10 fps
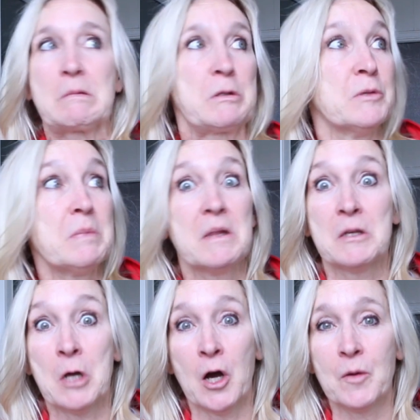Could be
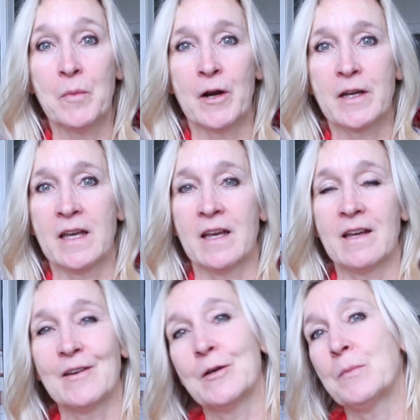the dog
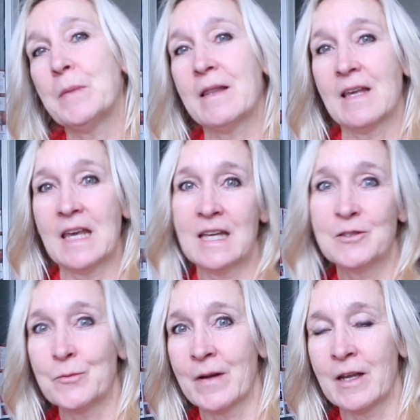barking, could be the
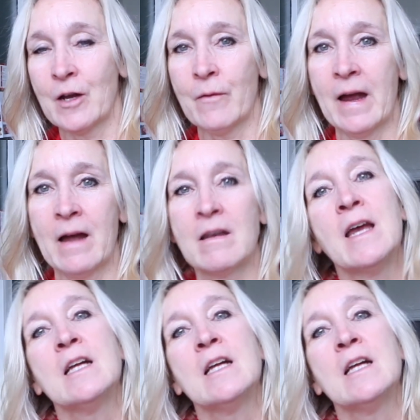kids running around.